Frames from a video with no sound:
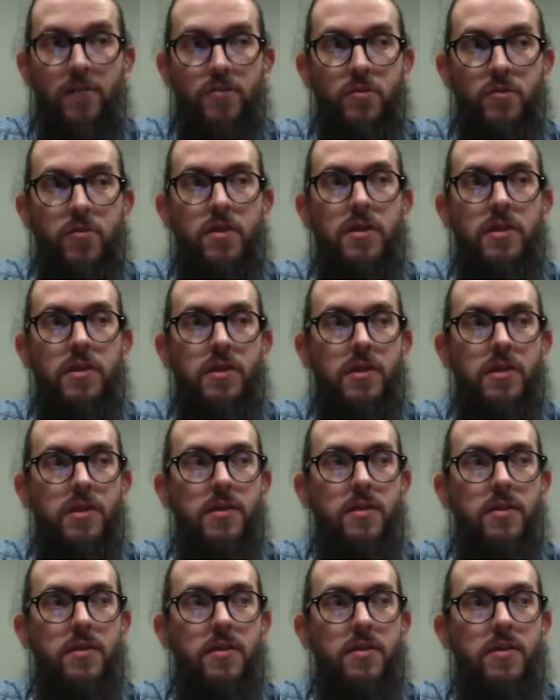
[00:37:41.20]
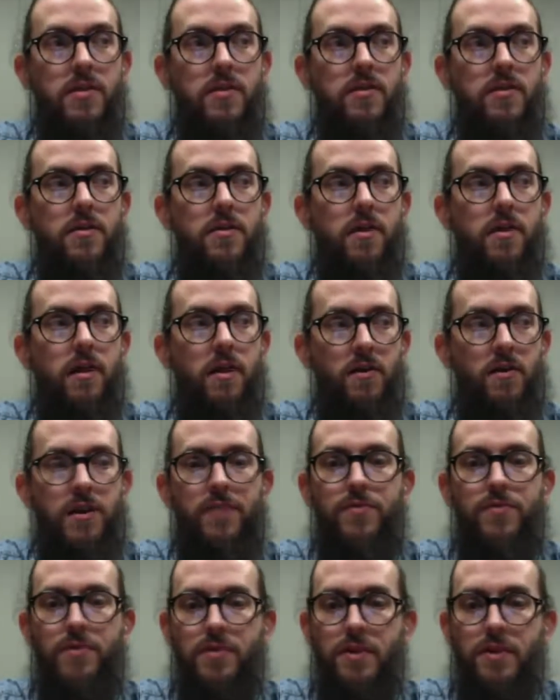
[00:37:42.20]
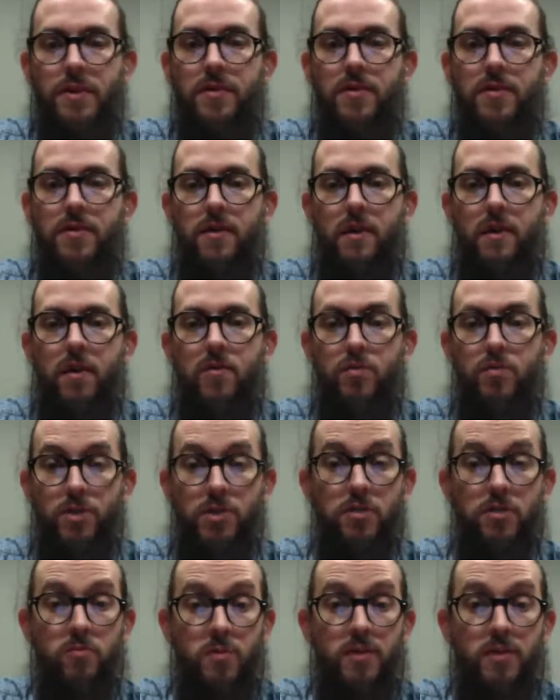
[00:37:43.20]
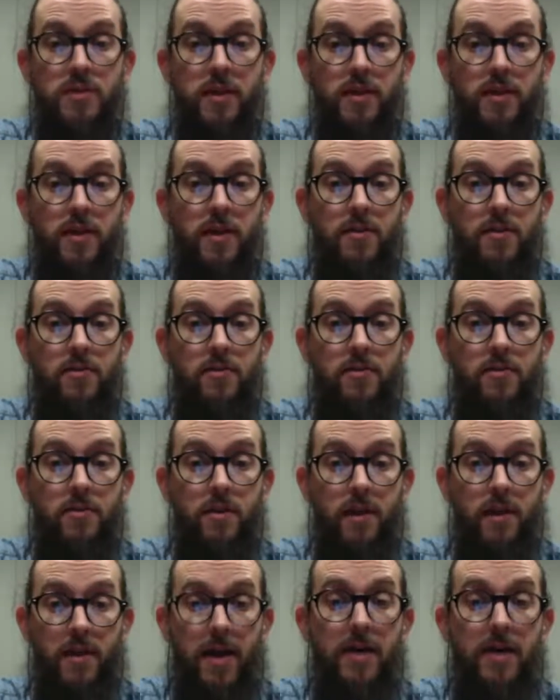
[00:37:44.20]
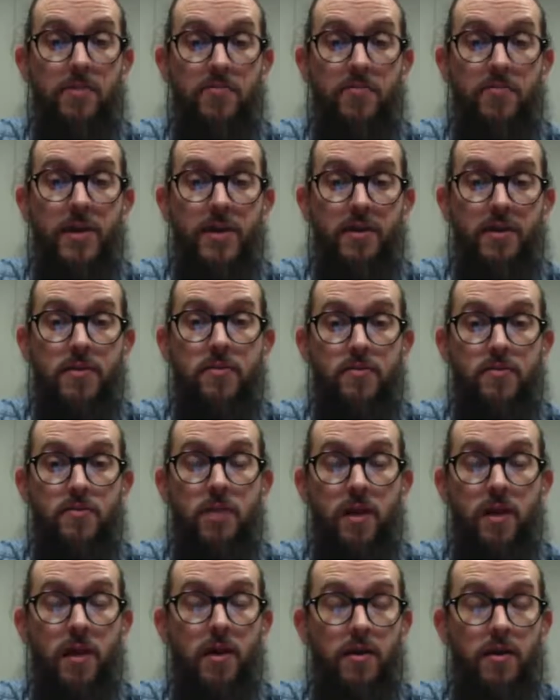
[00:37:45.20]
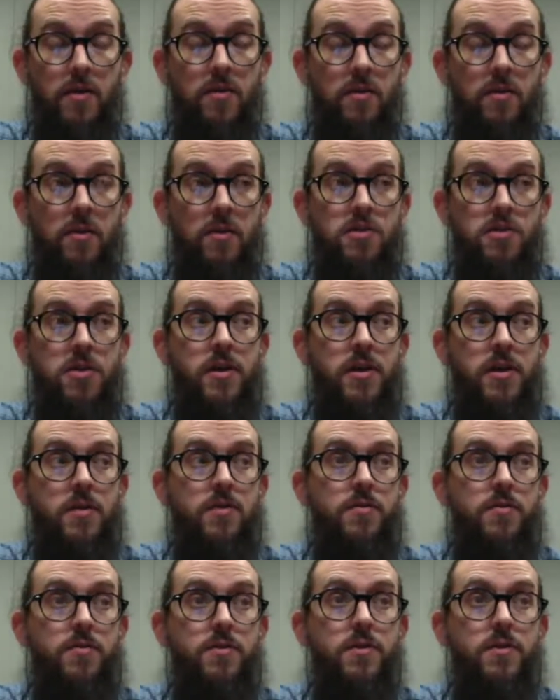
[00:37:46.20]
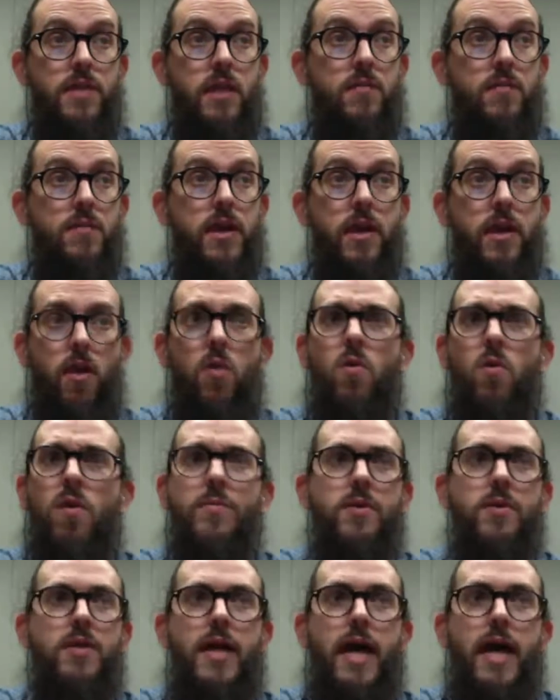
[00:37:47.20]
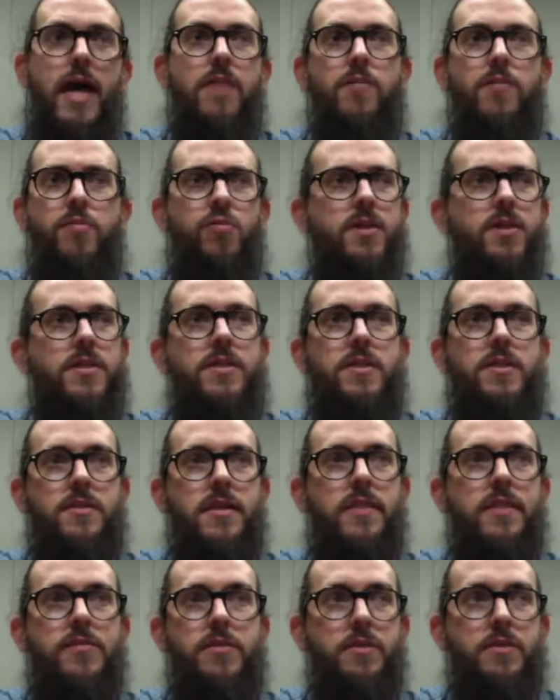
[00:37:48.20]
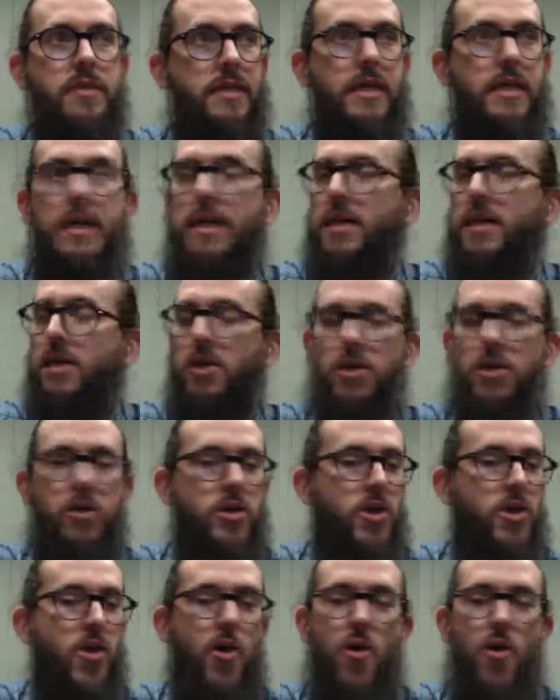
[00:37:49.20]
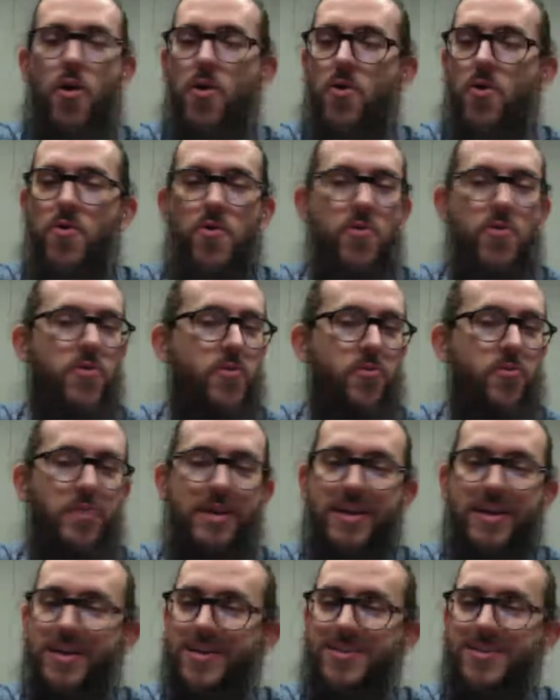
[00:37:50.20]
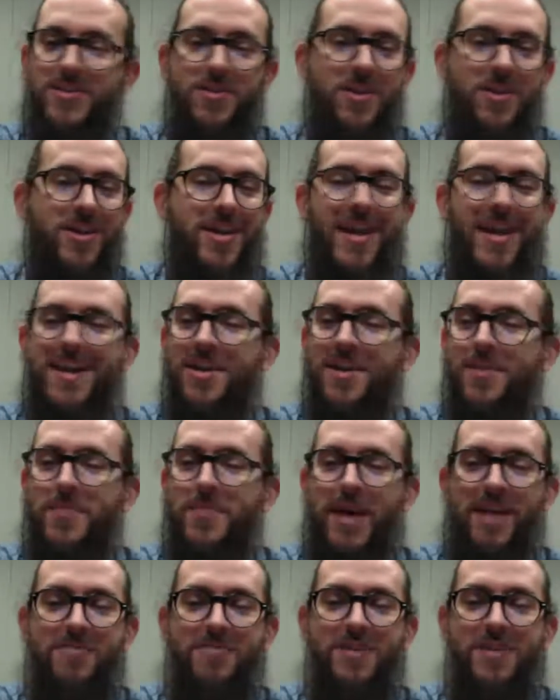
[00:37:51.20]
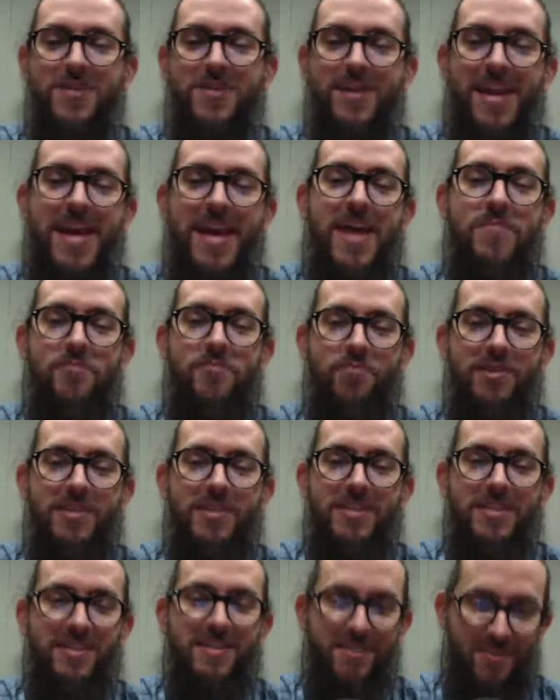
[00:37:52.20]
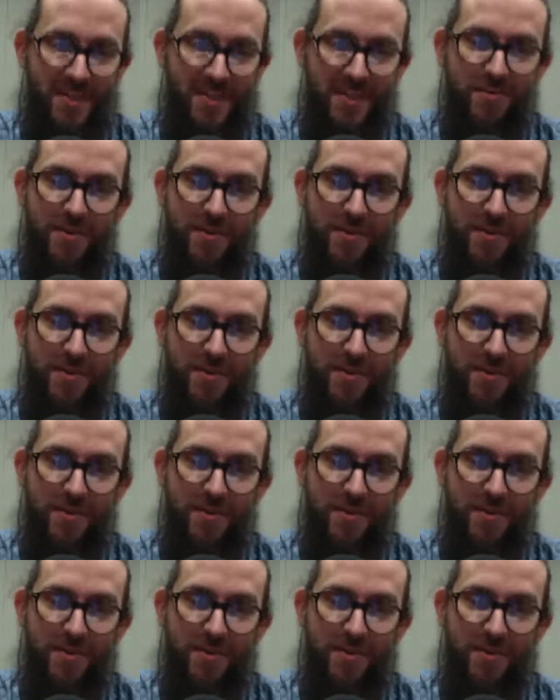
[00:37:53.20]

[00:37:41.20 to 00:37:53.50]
have to be on everything, which is a mistake that I've made when I launched I Care If You Listen. I was like, oh, I'm going to have a presence on everything. No, because you're going to end up having a lame presence on